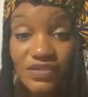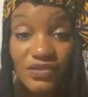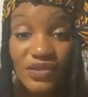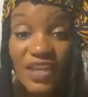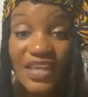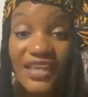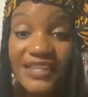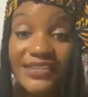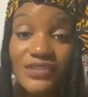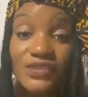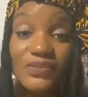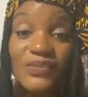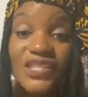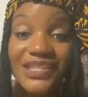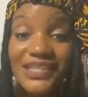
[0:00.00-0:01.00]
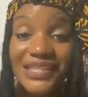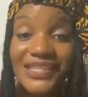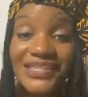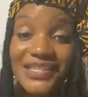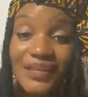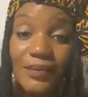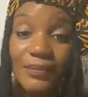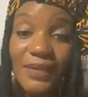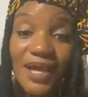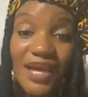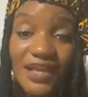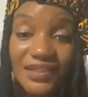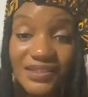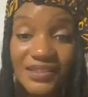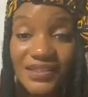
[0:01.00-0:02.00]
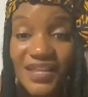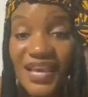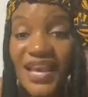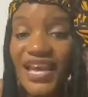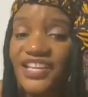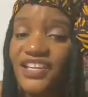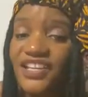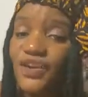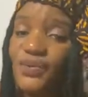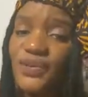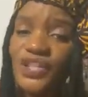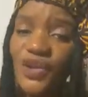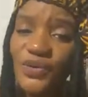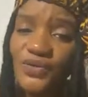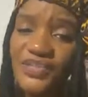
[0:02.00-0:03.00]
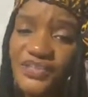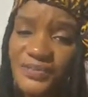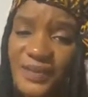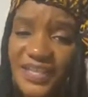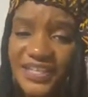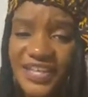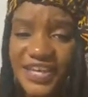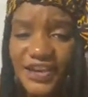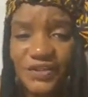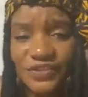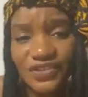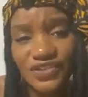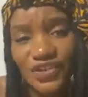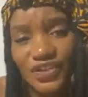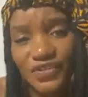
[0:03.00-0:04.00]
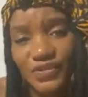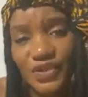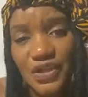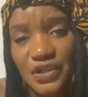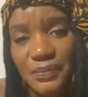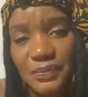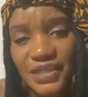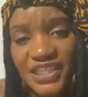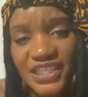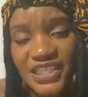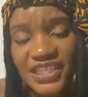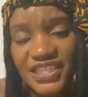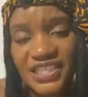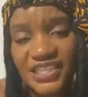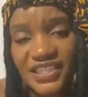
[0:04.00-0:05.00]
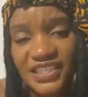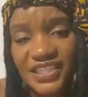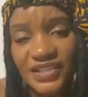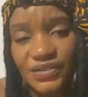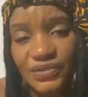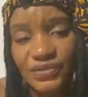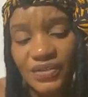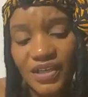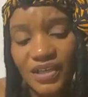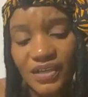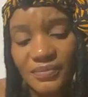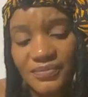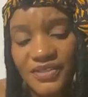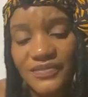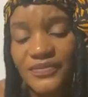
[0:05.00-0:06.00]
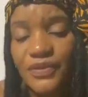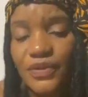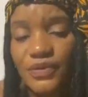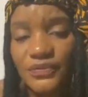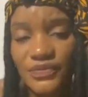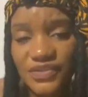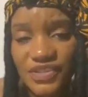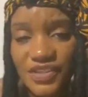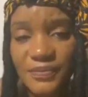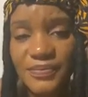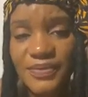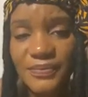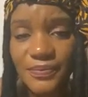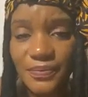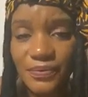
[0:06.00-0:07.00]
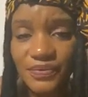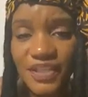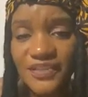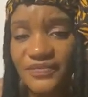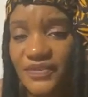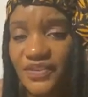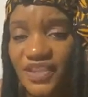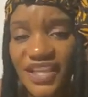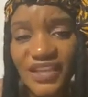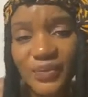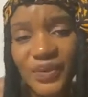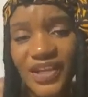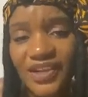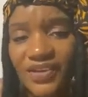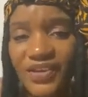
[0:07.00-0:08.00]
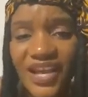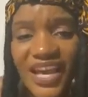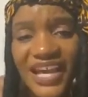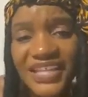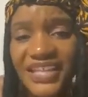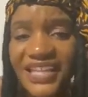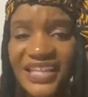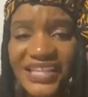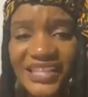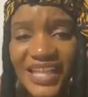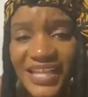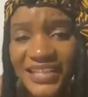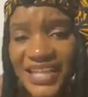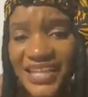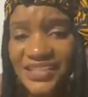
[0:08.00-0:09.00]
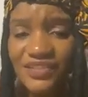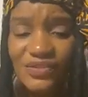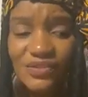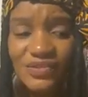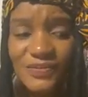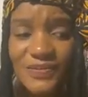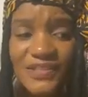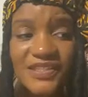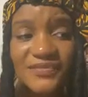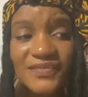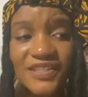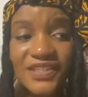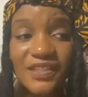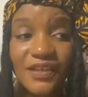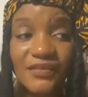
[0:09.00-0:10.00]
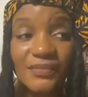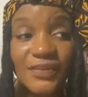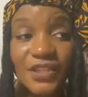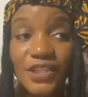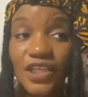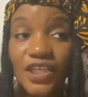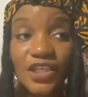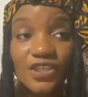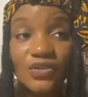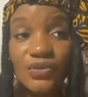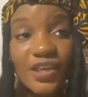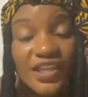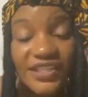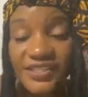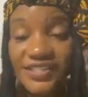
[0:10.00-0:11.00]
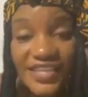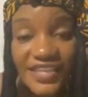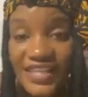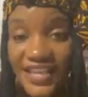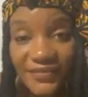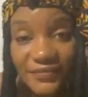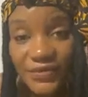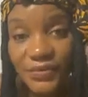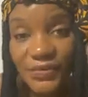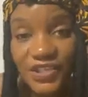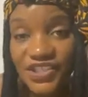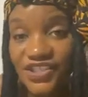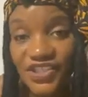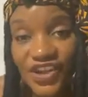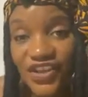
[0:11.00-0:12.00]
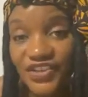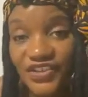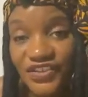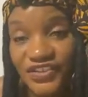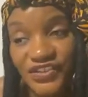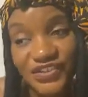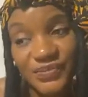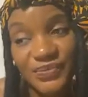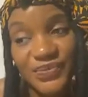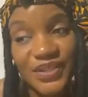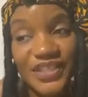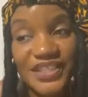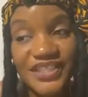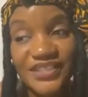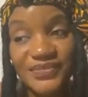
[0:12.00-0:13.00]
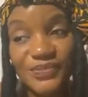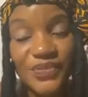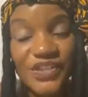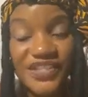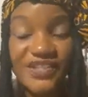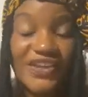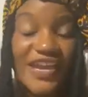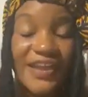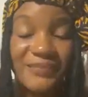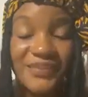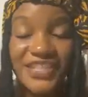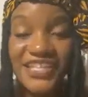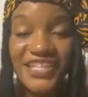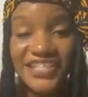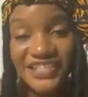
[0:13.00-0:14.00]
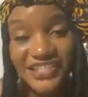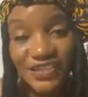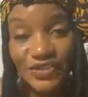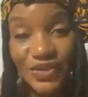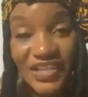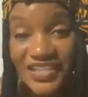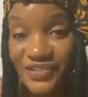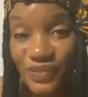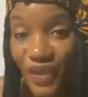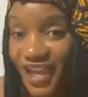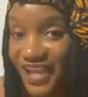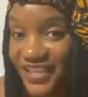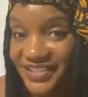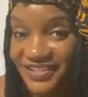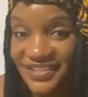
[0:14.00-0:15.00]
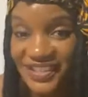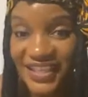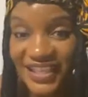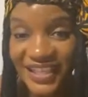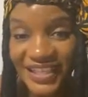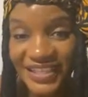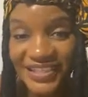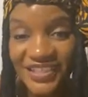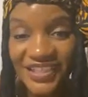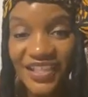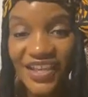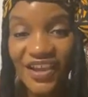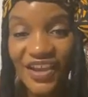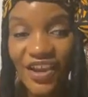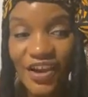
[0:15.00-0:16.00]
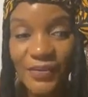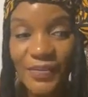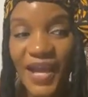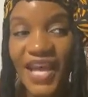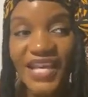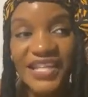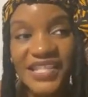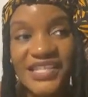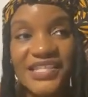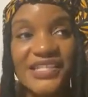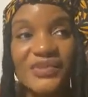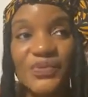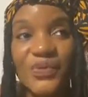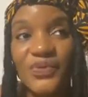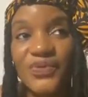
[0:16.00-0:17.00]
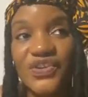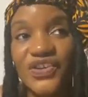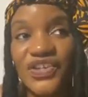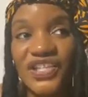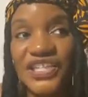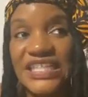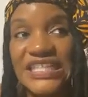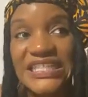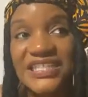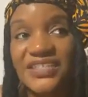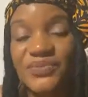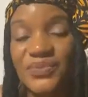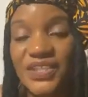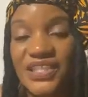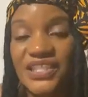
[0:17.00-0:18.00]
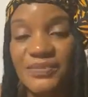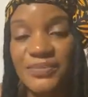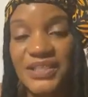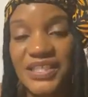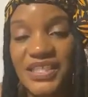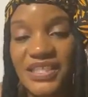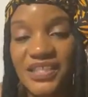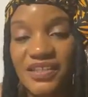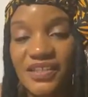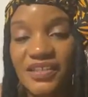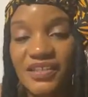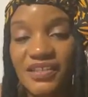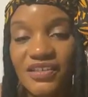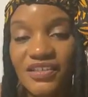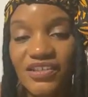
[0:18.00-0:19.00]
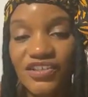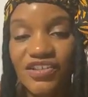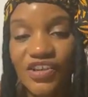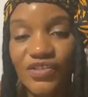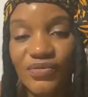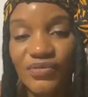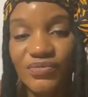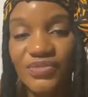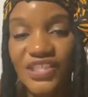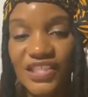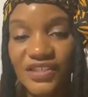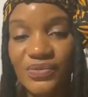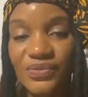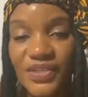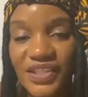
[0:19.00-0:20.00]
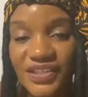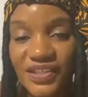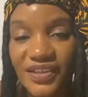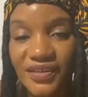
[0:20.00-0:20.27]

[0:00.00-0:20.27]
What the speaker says: You can't eat too many things out of box. I know we know this by now, but it is a little difficult for some people. They feel like, well, I can't eat like that. It's too expensive and stuff. But you can't say that for much longer with what's happening stress-wise and our bodies and what we're going to need to really be, dealing with.